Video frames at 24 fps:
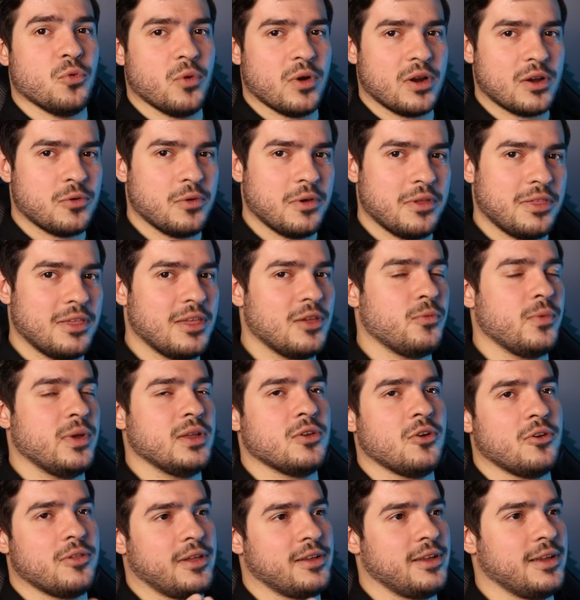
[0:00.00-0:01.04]
to work with it.
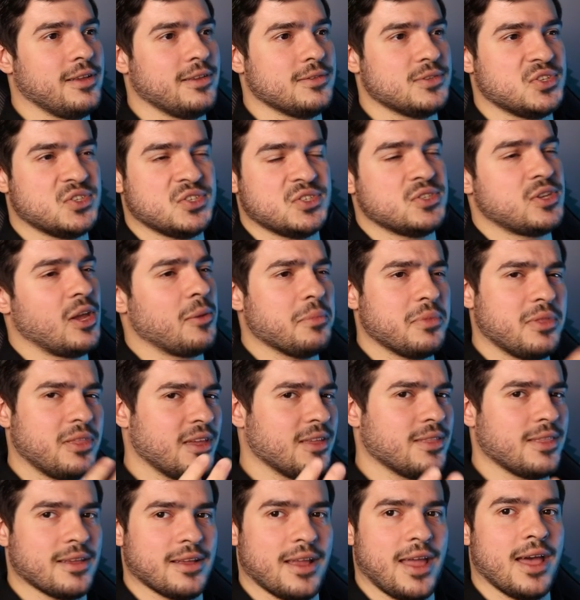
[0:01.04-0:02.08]
We know that it's
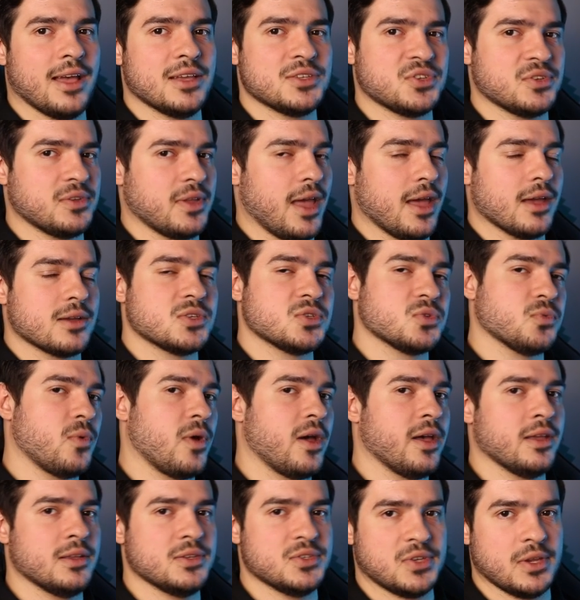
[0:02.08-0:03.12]
something that has an X,
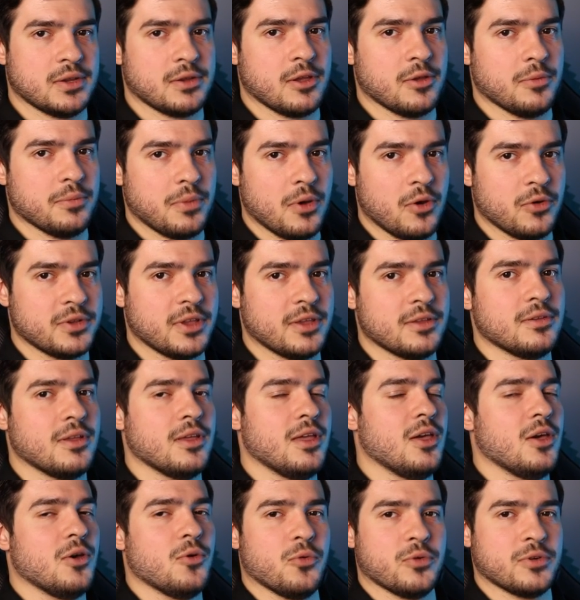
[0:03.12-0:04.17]
Y, and Z
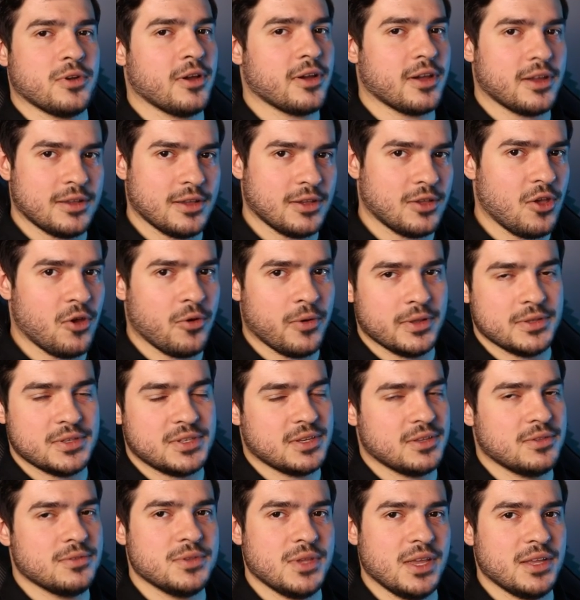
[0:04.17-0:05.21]
component. We're not going to go
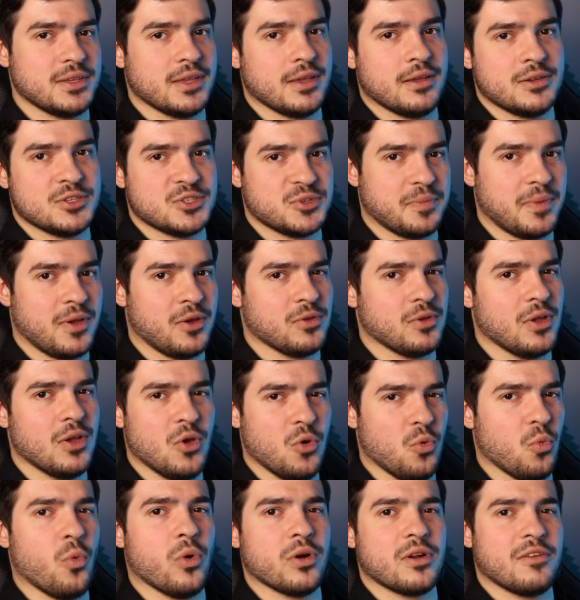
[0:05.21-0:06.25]
into details about
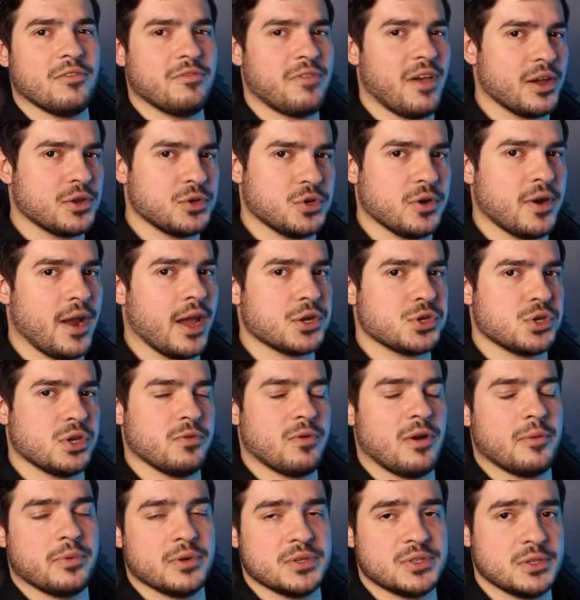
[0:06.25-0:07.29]
what a vector
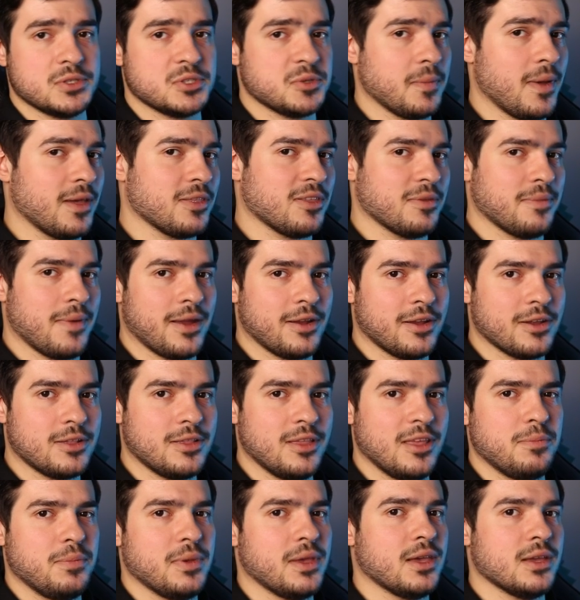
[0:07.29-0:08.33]
actually represents
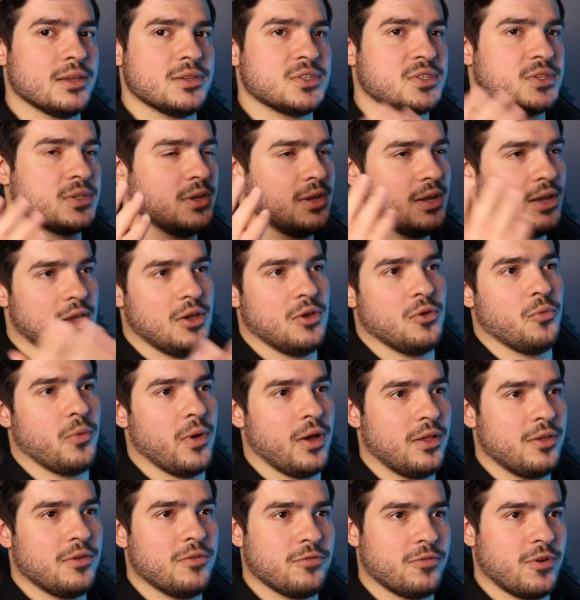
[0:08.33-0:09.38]
mathematically because,
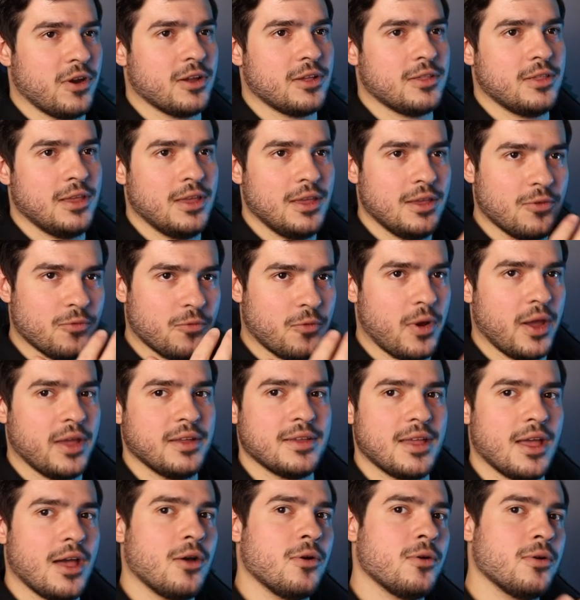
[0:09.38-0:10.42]
well, frankly,
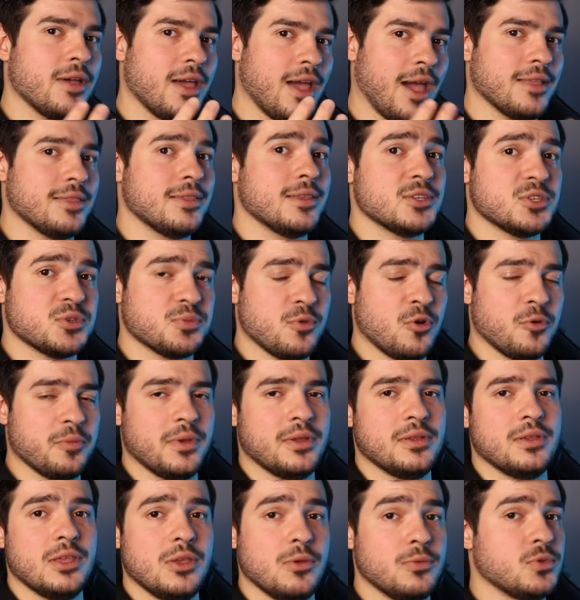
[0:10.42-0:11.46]
right now, at this
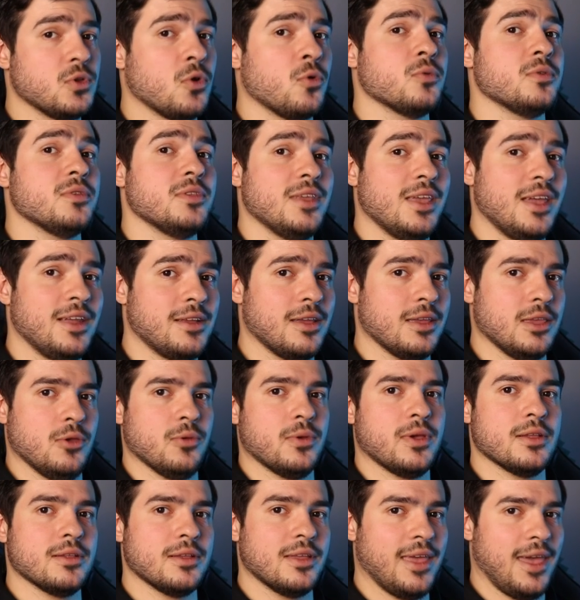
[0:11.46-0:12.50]
moment, you don't need it.
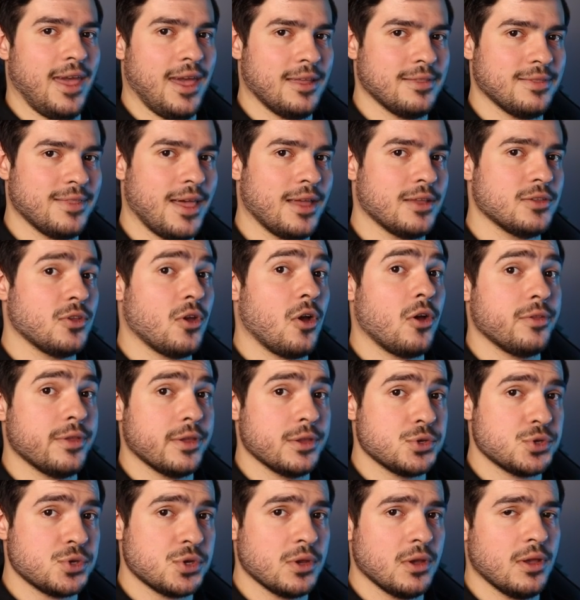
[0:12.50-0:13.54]
You can gain that
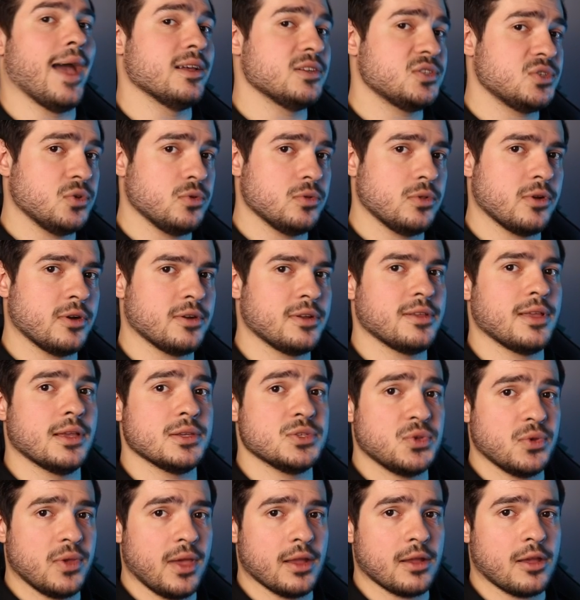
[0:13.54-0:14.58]
knowledge as you learn and
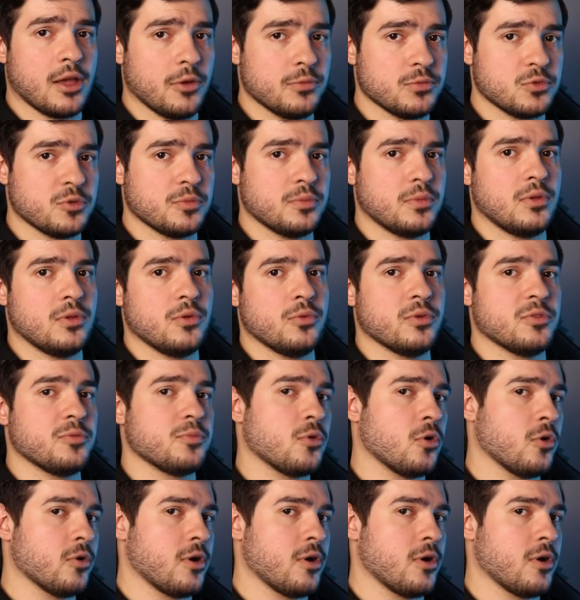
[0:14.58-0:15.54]
as you get comfortable with